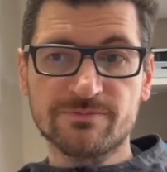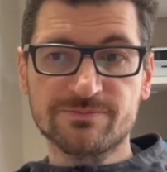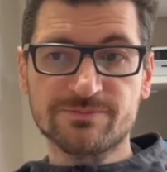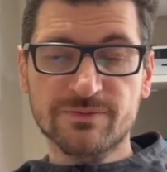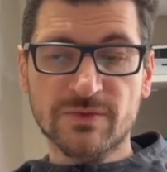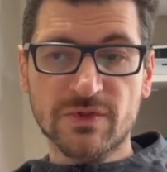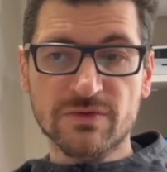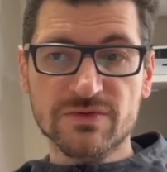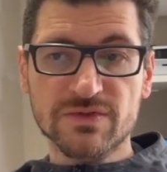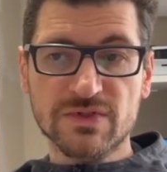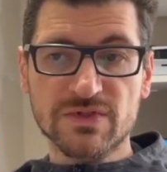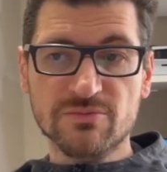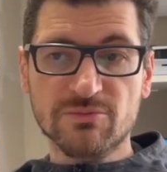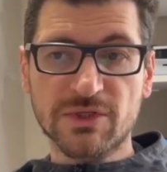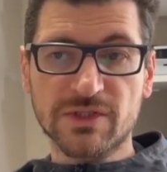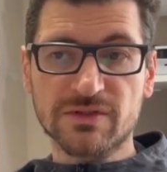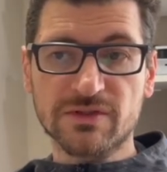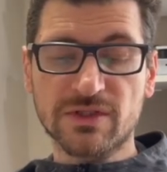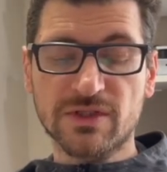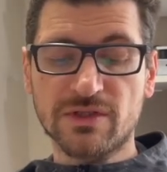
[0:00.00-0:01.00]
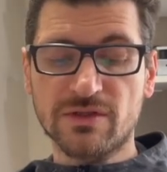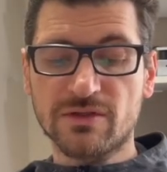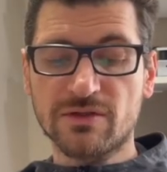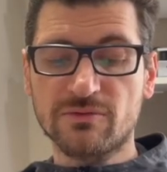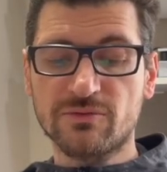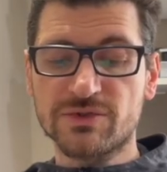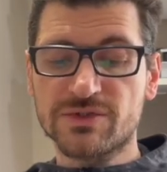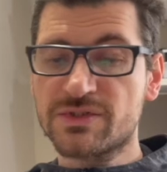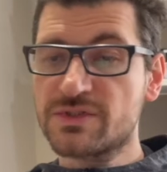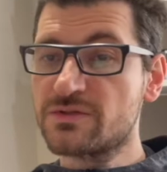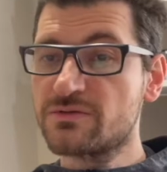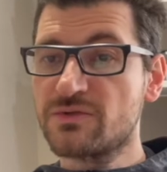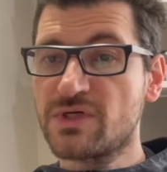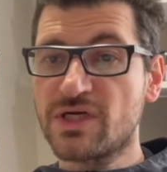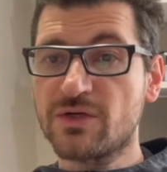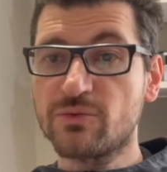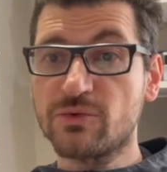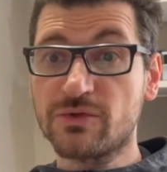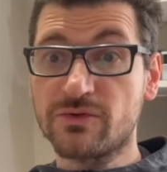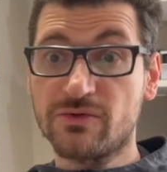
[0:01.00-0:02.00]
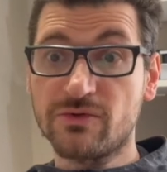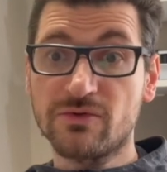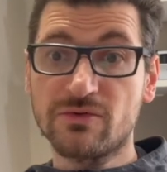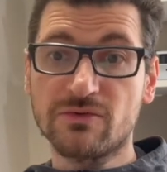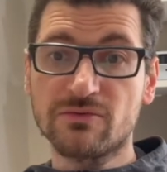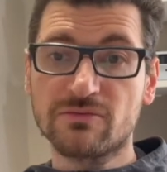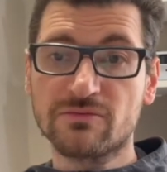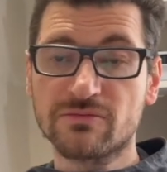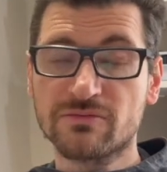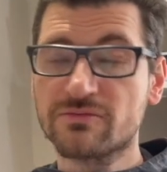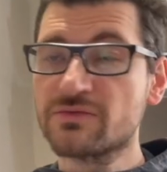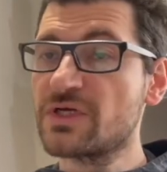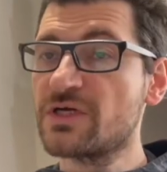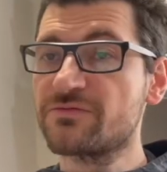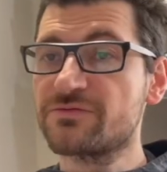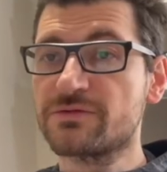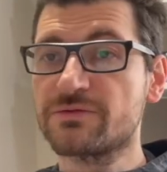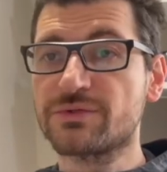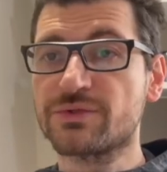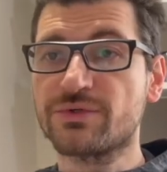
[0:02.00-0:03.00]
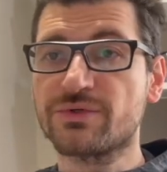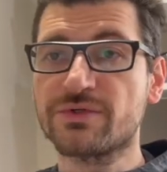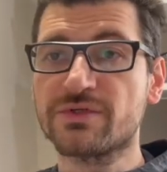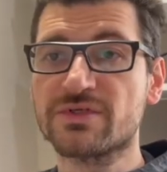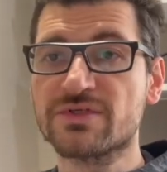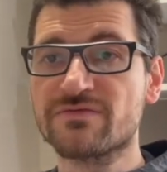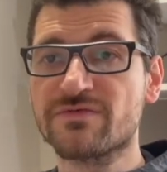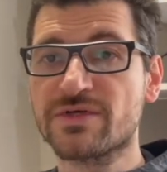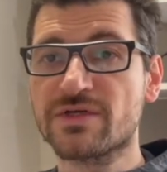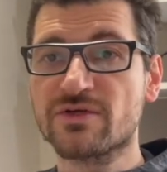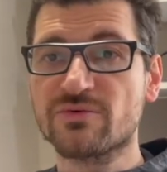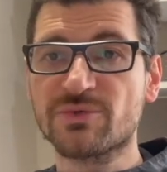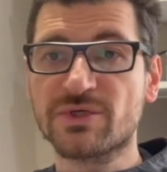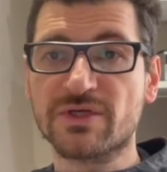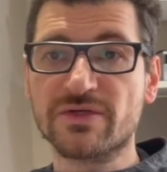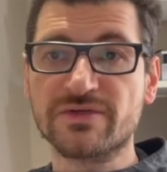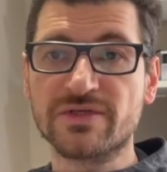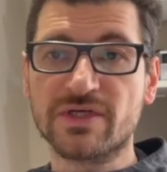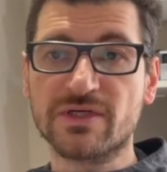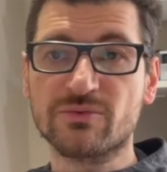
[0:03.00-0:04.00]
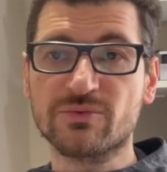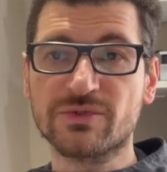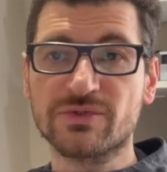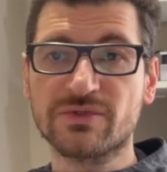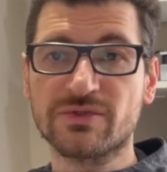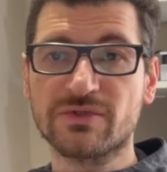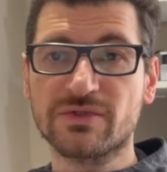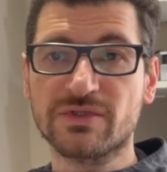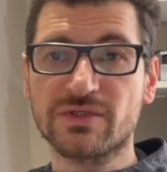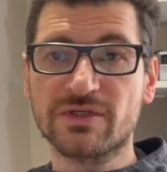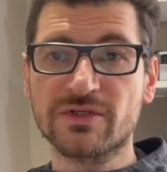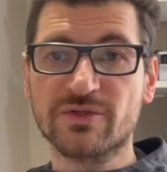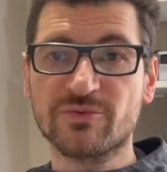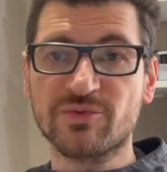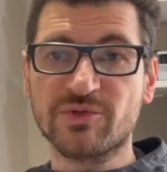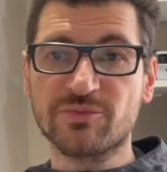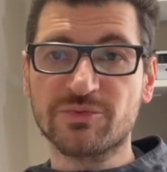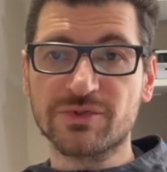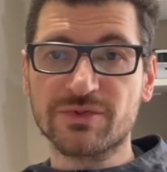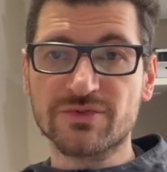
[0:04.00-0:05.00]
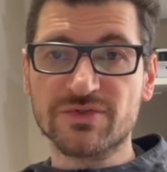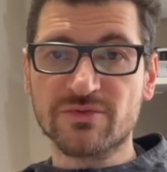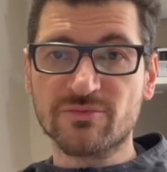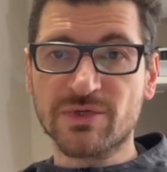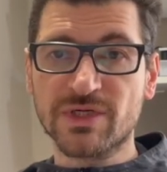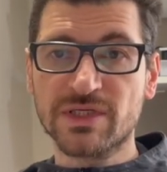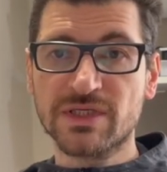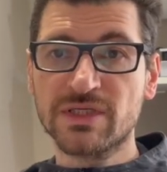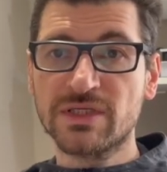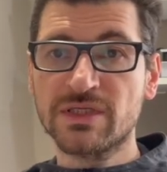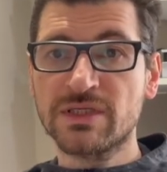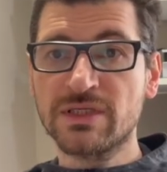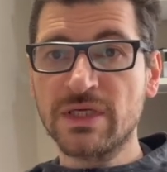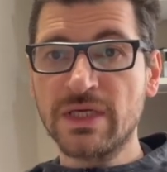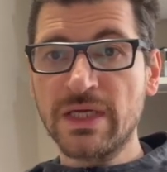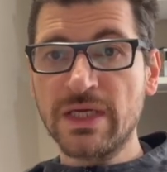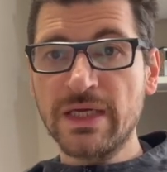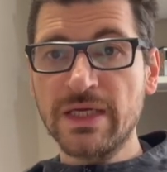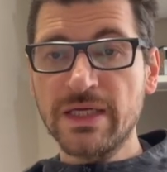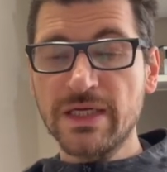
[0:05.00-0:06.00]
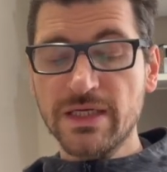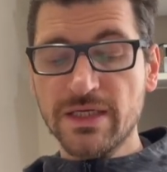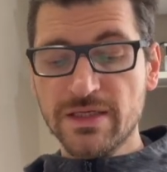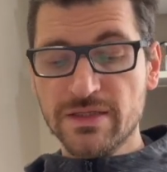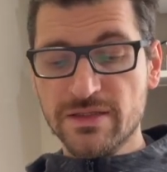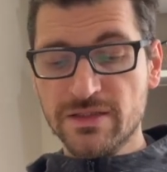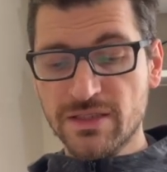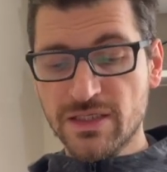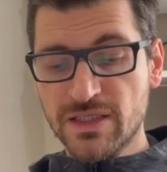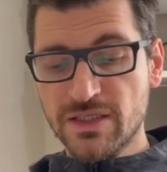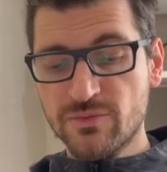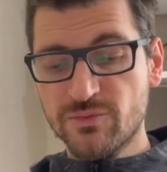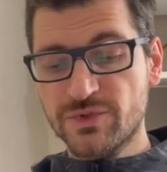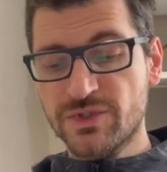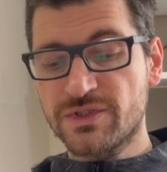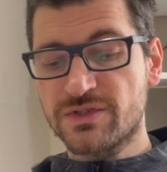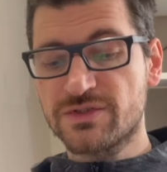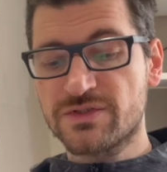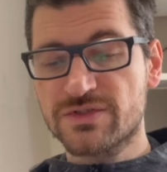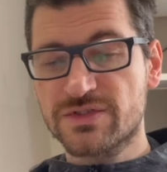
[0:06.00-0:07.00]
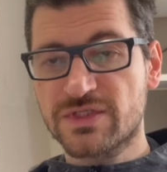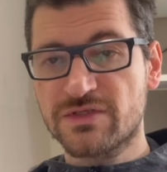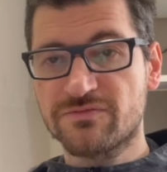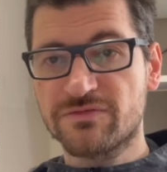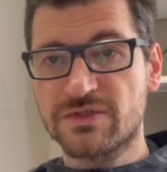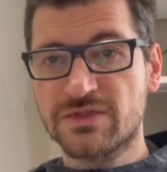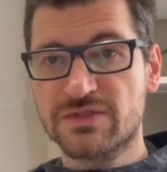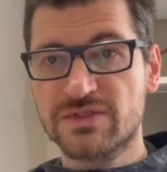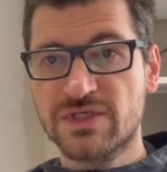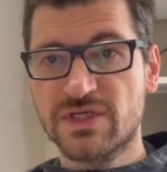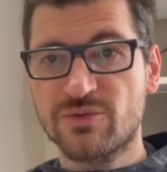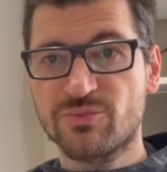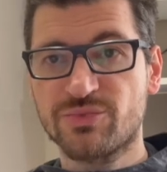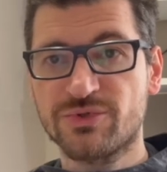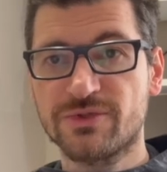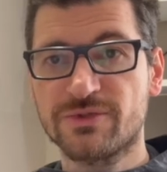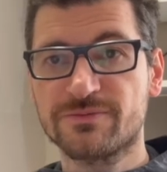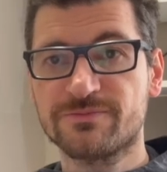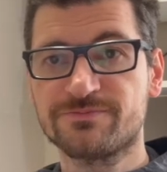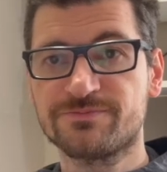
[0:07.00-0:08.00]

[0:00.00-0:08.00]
using this button here, which I will do after recording this video because I don't want other people using my key. The name, we're going to just give it a sample.